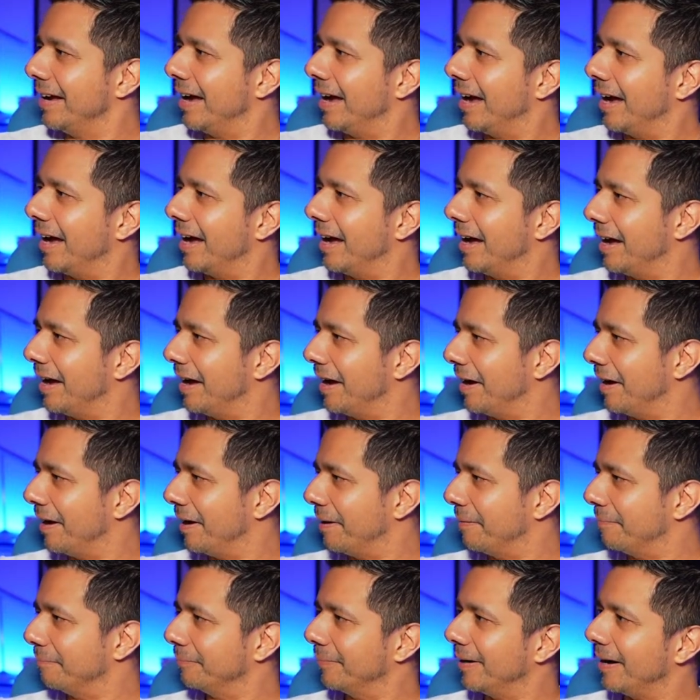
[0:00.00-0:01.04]

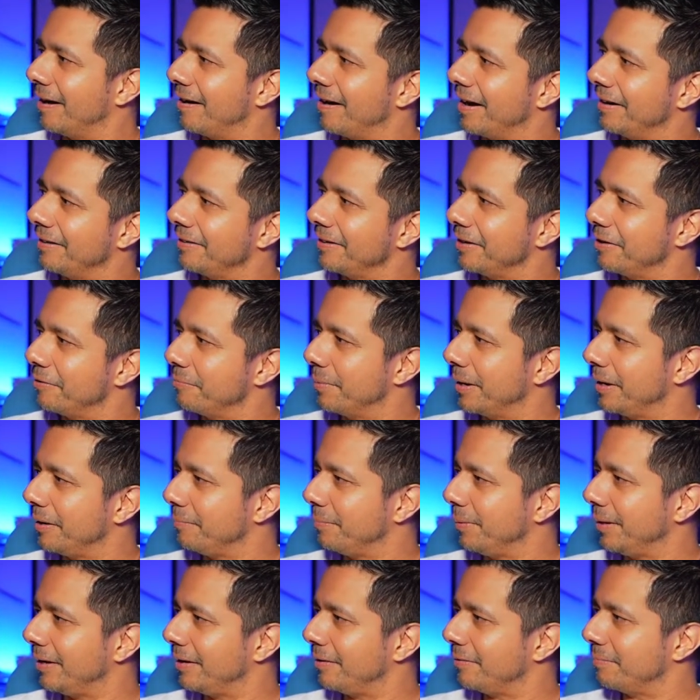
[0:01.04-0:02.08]
All right,
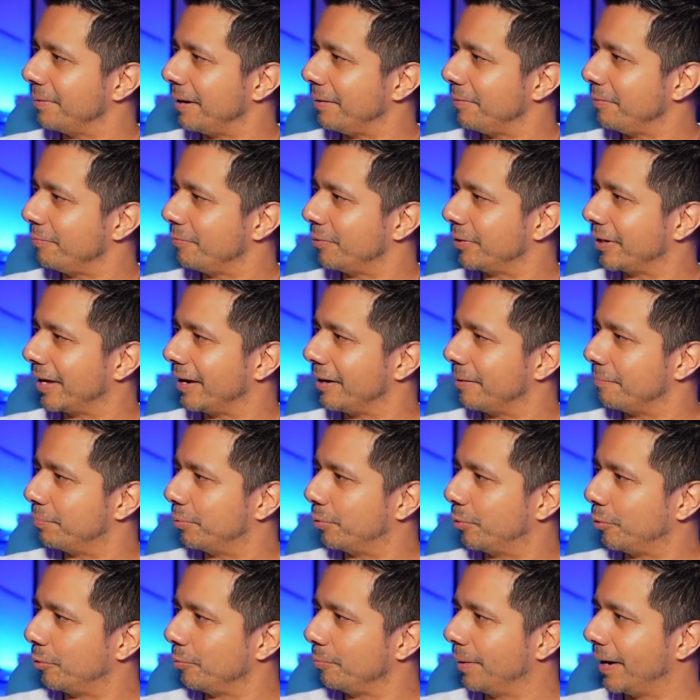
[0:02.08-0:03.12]
maybe we'll get a
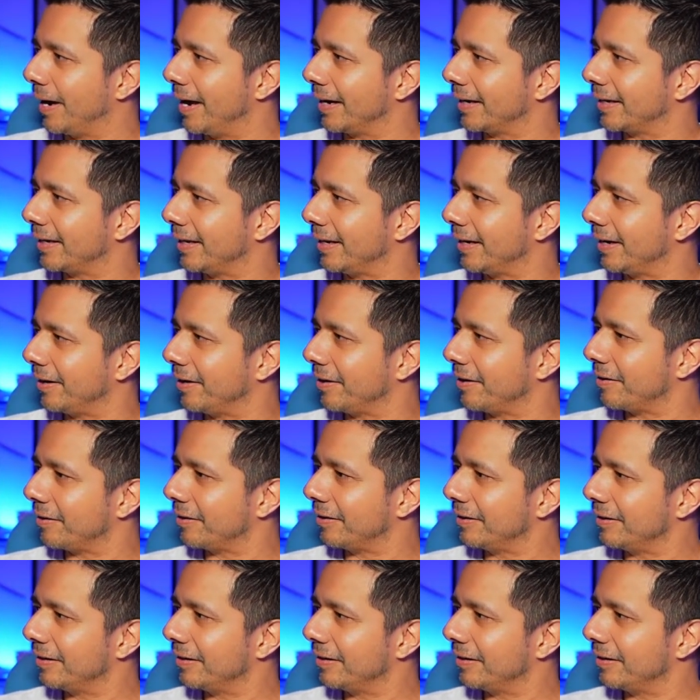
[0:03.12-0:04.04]
pullback here,